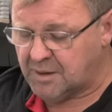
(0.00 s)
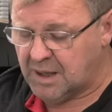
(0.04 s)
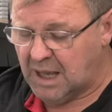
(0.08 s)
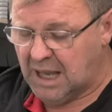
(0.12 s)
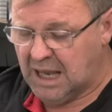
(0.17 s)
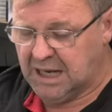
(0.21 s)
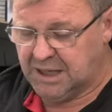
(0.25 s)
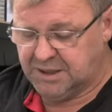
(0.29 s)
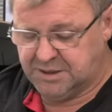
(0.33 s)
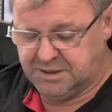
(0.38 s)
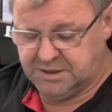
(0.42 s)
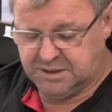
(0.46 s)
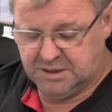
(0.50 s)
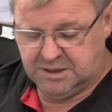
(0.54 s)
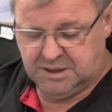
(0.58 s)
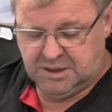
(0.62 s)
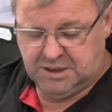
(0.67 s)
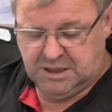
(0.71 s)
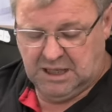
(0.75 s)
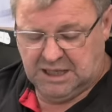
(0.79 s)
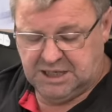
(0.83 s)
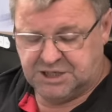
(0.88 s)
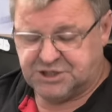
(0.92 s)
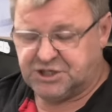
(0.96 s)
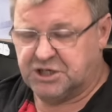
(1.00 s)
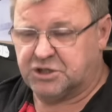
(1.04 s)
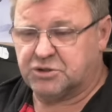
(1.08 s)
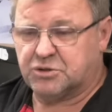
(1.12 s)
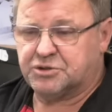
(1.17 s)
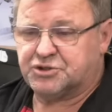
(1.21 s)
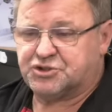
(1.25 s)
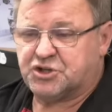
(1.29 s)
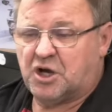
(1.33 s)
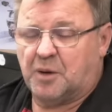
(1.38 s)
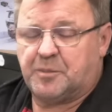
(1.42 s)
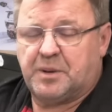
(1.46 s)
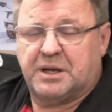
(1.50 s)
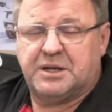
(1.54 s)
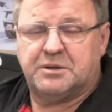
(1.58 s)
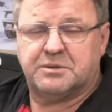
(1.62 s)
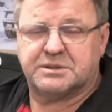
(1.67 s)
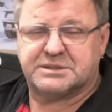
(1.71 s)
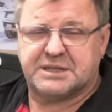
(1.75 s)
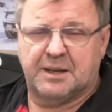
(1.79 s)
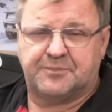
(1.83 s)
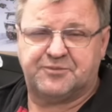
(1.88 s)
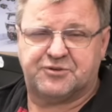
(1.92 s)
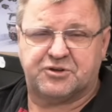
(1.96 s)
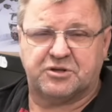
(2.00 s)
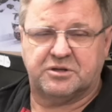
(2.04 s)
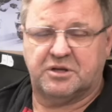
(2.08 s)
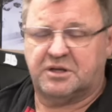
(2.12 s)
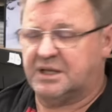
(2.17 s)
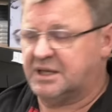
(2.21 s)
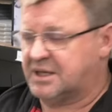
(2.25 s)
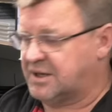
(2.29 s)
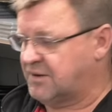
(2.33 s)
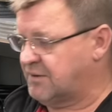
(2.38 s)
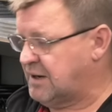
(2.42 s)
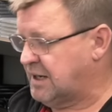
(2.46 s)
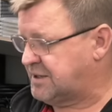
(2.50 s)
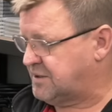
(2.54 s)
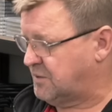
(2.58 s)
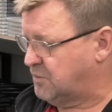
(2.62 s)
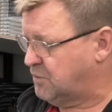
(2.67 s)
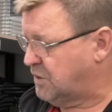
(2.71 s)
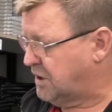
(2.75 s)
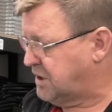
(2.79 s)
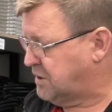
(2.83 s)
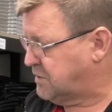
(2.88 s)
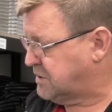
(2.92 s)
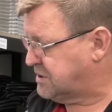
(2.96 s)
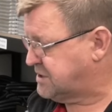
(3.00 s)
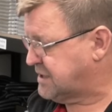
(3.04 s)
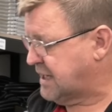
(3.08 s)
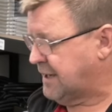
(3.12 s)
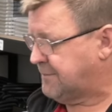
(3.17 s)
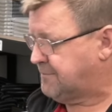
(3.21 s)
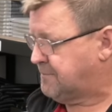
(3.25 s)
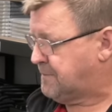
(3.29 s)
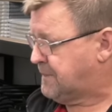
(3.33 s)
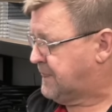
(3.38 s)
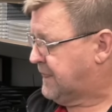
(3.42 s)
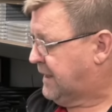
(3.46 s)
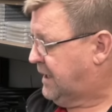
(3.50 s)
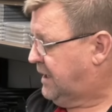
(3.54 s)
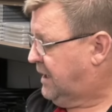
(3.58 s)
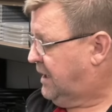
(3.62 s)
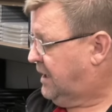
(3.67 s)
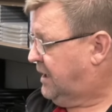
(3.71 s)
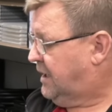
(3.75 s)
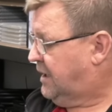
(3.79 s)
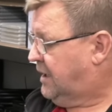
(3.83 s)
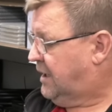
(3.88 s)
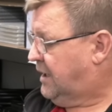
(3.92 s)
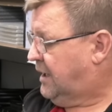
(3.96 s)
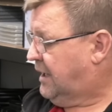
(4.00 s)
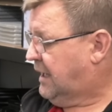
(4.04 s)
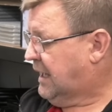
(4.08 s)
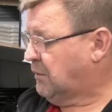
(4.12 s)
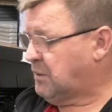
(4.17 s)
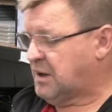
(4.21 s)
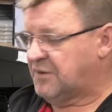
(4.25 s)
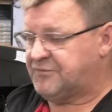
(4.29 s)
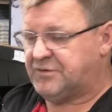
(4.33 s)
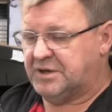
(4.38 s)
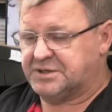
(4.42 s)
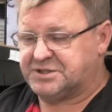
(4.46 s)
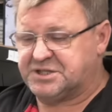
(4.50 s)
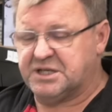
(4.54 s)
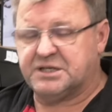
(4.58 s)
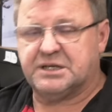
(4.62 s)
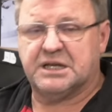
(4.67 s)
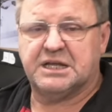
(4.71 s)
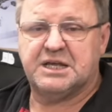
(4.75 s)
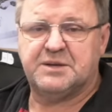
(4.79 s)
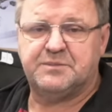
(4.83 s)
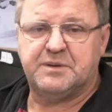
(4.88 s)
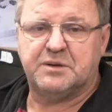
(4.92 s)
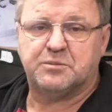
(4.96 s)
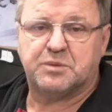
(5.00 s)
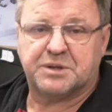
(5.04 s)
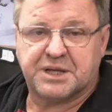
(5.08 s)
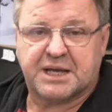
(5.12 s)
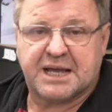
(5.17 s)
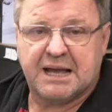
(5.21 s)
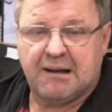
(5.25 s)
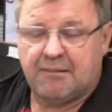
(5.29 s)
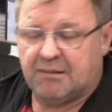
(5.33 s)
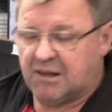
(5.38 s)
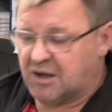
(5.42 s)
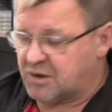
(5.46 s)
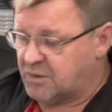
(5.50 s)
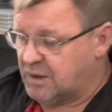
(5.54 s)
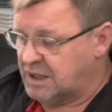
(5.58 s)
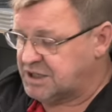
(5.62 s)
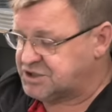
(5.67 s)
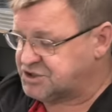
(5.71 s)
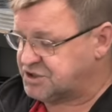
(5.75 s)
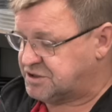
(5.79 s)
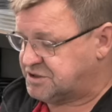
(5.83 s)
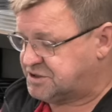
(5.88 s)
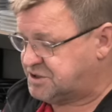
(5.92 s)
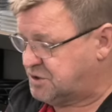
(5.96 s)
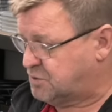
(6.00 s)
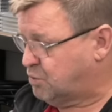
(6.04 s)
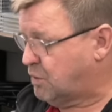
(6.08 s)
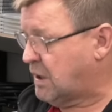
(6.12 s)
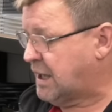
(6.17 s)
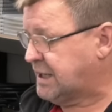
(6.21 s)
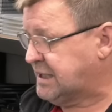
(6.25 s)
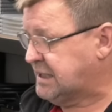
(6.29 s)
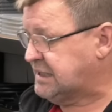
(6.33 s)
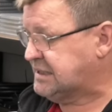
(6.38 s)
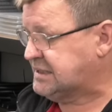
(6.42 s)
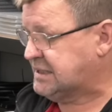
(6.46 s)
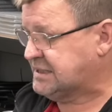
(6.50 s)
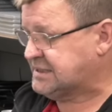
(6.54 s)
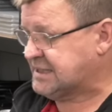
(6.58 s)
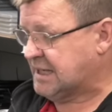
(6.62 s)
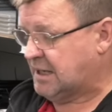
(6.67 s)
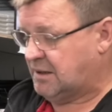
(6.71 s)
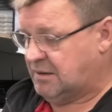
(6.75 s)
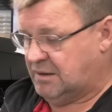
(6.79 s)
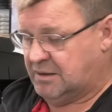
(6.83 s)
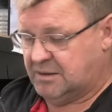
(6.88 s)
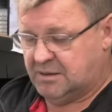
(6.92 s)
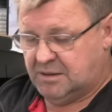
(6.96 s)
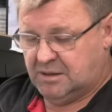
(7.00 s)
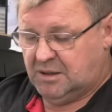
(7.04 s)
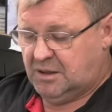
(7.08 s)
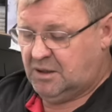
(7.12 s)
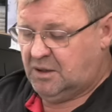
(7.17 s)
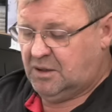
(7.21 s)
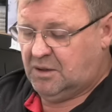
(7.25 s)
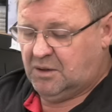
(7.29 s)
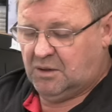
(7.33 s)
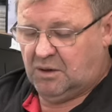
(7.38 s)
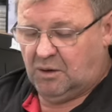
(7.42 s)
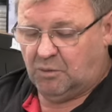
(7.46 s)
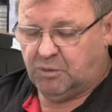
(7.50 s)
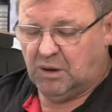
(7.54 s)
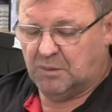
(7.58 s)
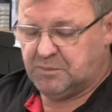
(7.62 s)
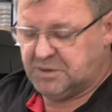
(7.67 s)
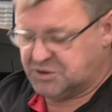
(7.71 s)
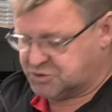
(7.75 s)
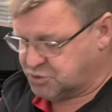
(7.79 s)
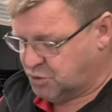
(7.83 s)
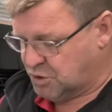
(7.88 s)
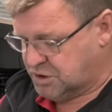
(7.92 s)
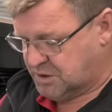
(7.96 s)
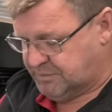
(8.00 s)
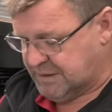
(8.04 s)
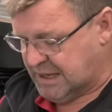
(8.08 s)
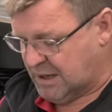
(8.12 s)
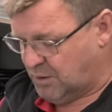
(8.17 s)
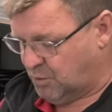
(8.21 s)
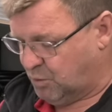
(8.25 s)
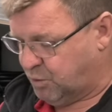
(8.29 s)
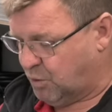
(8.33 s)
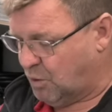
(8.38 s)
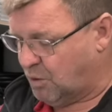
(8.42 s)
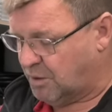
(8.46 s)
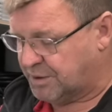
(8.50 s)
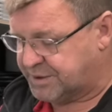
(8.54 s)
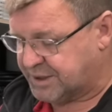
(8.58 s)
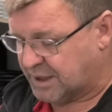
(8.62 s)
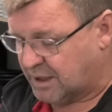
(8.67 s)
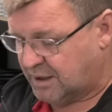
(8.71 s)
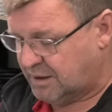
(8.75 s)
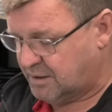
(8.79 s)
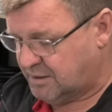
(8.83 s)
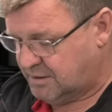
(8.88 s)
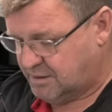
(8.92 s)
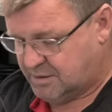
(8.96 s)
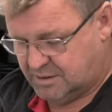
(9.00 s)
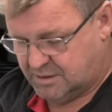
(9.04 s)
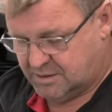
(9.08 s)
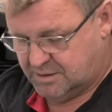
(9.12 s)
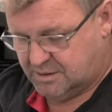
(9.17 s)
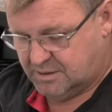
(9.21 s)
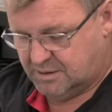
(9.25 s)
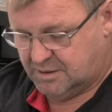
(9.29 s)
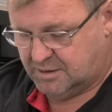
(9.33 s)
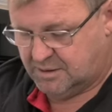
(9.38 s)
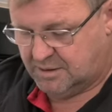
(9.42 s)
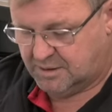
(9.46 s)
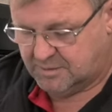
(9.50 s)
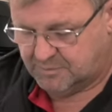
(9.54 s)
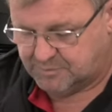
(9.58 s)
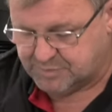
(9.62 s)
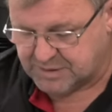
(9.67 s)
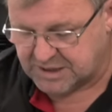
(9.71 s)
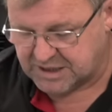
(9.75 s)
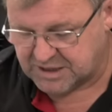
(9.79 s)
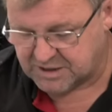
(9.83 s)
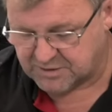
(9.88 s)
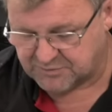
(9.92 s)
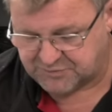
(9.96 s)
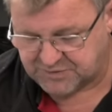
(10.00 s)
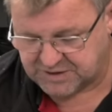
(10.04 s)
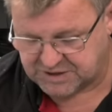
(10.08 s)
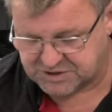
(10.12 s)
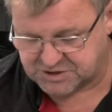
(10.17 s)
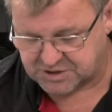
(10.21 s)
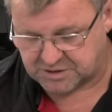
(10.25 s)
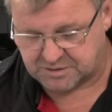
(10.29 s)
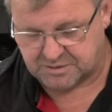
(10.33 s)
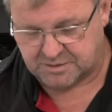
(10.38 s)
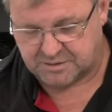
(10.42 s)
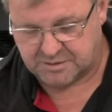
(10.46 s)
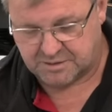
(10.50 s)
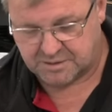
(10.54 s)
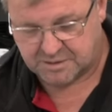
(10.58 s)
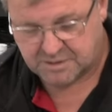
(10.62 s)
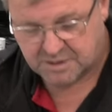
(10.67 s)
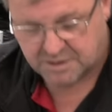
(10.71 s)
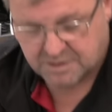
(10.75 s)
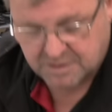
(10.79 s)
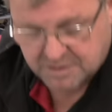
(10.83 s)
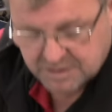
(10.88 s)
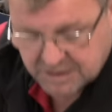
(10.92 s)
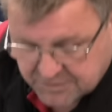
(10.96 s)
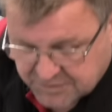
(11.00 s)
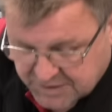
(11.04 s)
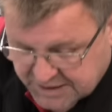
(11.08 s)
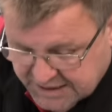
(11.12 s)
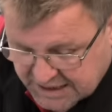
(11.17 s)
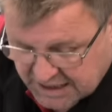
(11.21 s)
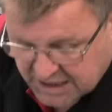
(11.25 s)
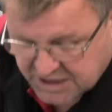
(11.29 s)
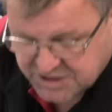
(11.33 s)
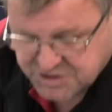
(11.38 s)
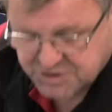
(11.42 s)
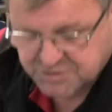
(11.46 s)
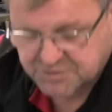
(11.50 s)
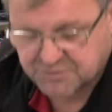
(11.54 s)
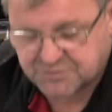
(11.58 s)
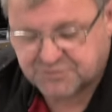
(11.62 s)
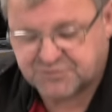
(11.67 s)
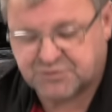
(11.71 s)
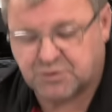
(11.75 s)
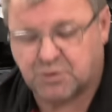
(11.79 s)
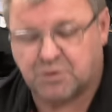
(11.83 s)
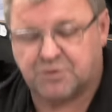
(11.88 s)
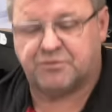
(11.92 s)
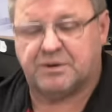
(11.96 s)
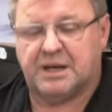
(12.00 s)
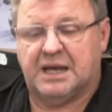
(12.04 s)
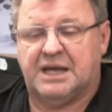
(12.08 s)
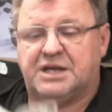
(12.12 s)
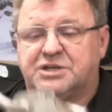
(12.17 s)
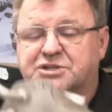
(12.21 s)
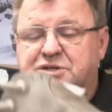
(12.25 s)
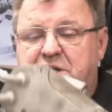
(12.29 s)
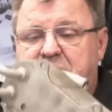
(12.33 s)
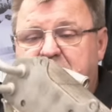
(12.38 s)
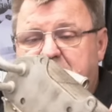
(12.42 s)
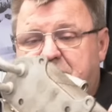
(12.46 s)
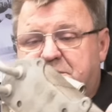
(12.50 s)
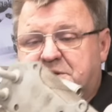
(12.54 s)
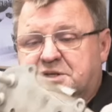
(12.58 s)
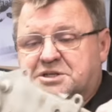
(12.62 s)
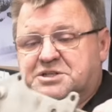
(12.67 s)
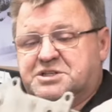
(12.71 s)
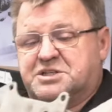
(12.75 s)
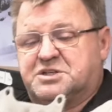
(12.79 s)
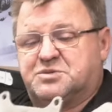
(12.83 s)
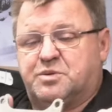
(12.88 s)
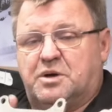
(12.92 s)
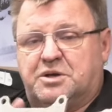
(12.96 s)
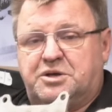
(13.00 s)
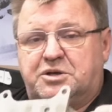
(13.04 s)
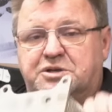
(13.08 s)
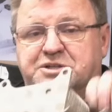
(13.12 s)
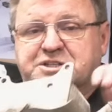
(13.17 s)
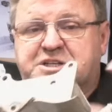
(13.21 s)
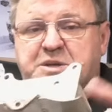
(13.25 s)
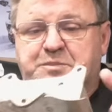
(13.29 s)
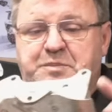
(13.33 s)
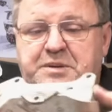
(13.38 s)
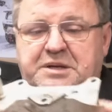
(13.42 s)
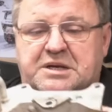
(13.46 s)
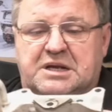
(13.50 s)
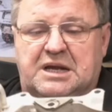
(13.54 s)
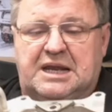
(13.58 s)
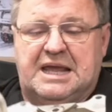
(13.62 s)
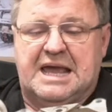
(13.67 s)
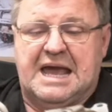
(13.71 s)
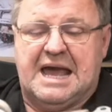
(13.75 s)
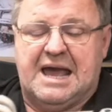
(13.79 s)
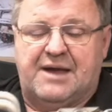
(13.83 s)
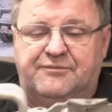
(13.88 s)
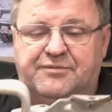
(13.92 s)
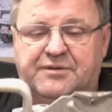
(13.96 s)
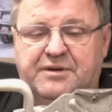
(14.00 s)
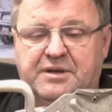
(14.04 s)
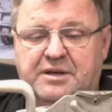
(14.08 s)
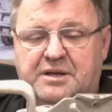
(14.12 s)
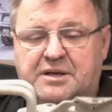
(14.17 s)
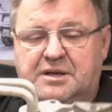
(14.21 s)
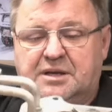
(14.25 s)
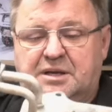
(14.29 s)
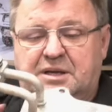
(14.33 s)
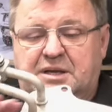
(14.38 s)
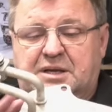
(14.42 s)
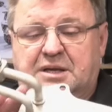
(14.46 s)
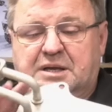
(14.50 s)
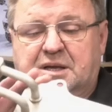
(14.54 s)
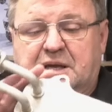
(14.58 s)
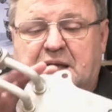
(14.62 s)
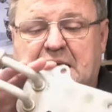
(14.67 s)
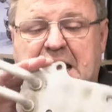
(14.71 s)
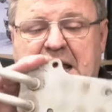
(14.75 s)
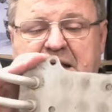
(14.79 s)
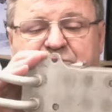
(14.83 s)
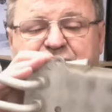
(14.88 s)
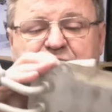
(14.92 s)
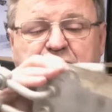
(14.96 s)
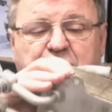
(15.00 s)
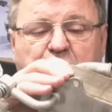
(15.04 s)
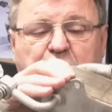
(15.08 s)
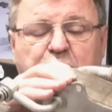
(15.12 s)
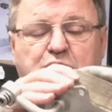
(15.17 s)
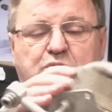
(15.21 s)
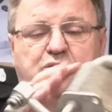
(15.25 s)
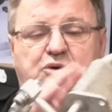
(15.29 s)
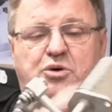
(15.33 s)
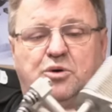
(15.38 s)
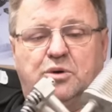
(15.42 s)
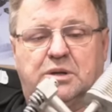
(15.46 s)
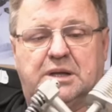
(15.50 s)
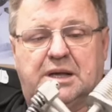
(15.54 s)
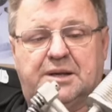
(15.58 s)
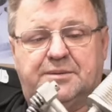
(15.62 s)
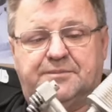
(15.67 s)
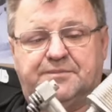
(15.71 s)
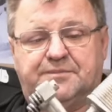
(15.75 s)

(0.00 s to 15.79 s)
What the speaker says: And he did a good job, and he was absolutely correct in what he was saying. However, it did leave me with a couple of questions, and one is that, well, when we talk about water being efficient, in the case of the Ford Ranger, this is what you typically have as an oil cooler.